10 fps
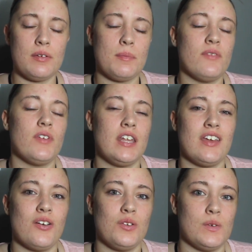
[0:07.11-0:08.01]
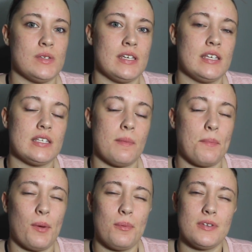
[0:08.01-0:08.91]
with me video using some
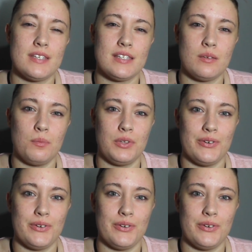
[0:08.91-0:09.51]
purples and some